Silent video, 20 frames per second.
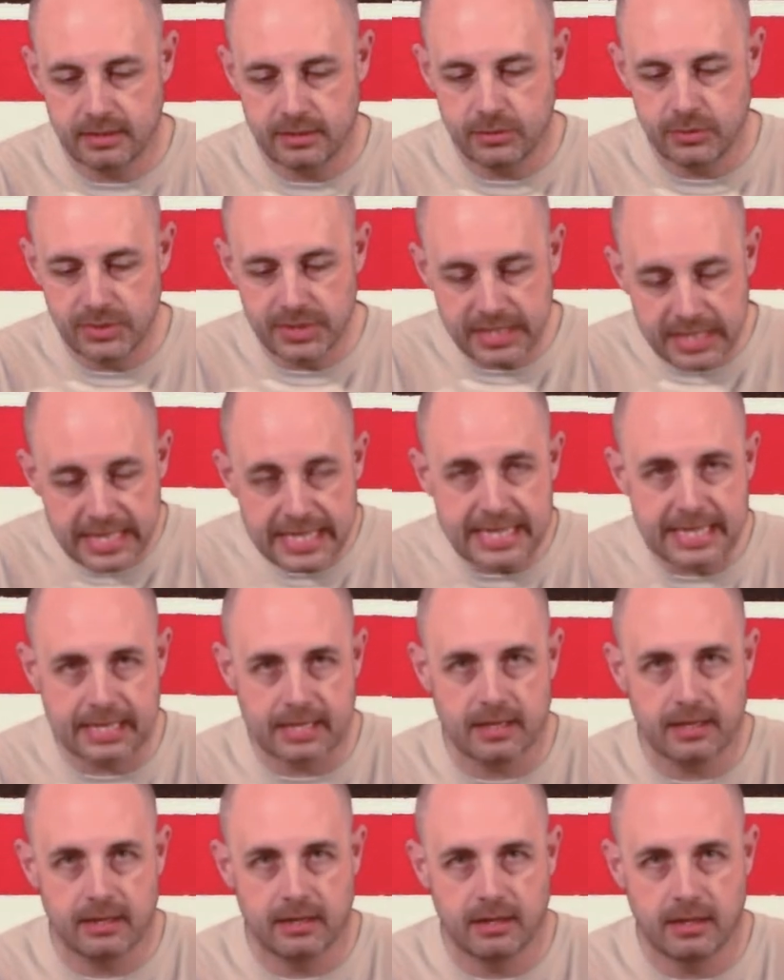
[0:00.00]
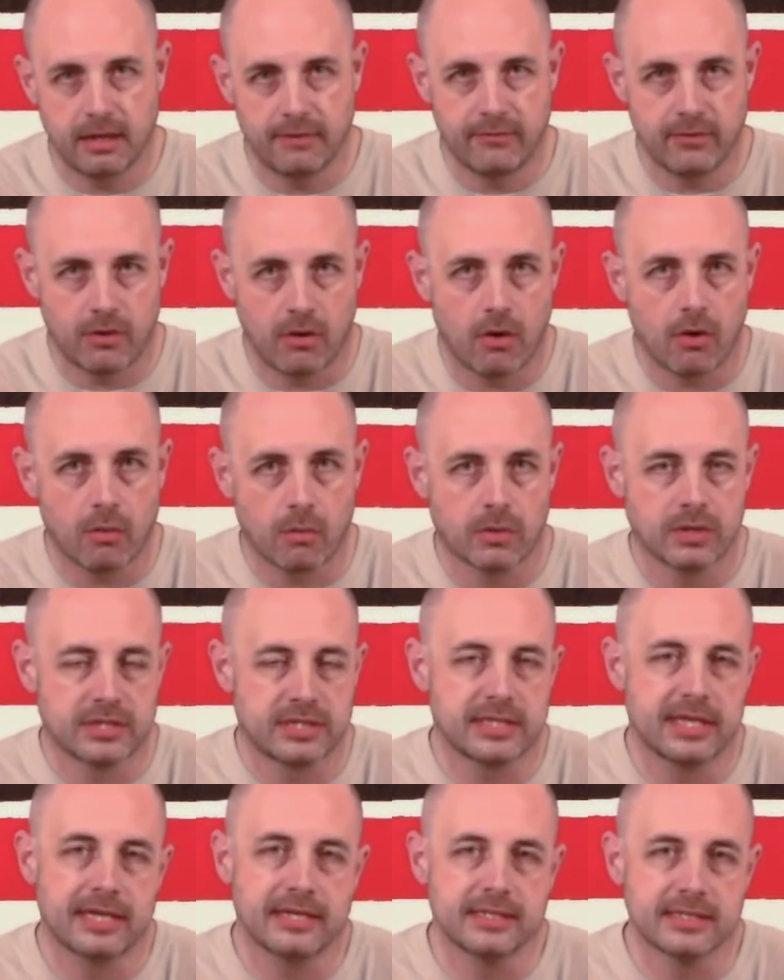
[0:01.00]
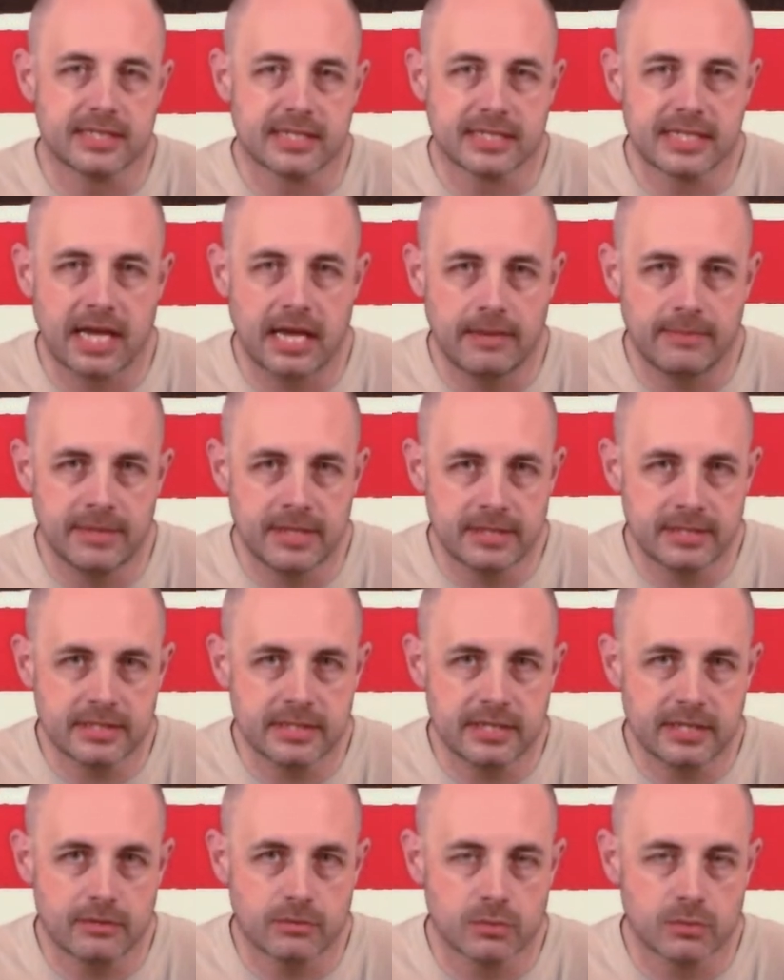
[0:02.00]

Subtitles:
unique of an artwork style as this game is,